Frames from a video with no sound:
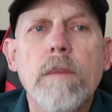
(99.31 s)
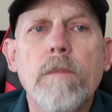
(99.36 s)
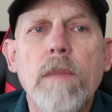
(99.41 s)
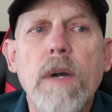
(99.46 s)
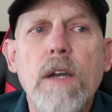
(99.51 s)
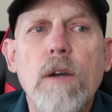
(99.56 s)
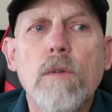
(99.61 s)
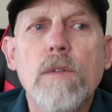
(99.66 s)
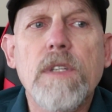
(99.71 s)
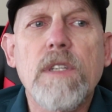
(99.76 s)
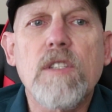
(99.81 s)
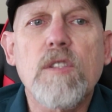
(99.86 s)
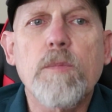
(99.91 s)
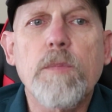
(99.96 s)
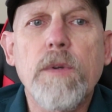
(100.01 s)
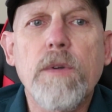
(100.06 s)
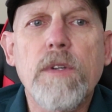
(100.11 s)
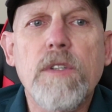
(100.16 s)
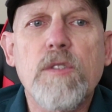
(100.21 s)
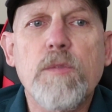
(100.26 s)
My only
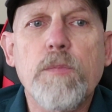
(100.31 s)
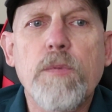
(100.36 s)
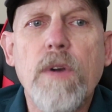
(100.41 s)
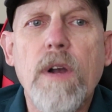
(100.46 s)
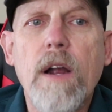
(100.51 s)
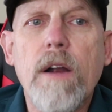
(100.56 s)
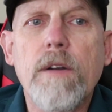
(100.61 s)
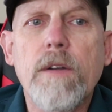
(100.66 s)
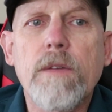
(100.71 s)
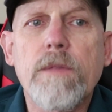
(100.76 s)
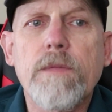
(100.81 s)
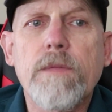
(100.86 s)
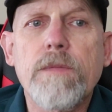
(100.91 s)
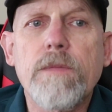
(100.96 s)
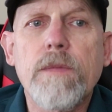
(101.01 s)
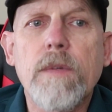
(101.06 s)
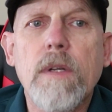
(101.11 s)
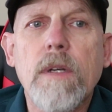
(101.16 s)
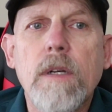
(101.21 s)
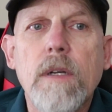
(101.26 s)
experience prior to
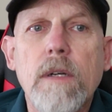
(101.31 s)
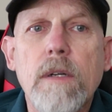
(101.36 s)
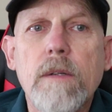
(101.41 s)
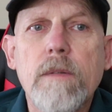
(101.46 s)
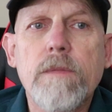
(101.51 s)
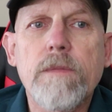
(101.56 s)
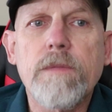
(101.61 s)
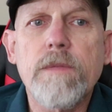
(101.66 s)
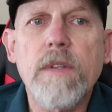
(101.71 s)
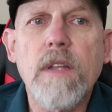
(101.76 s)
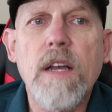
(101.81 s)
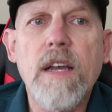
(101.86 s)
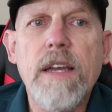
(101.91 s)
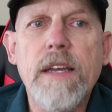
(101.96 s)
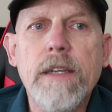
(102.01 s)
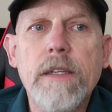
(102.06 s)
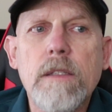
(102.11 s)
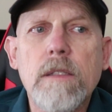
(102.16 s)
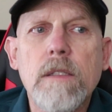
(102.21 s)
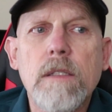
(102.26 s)

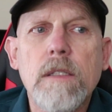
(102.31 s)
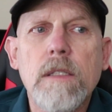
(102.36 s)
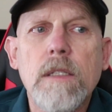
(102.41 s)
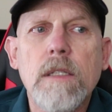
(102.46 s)
flying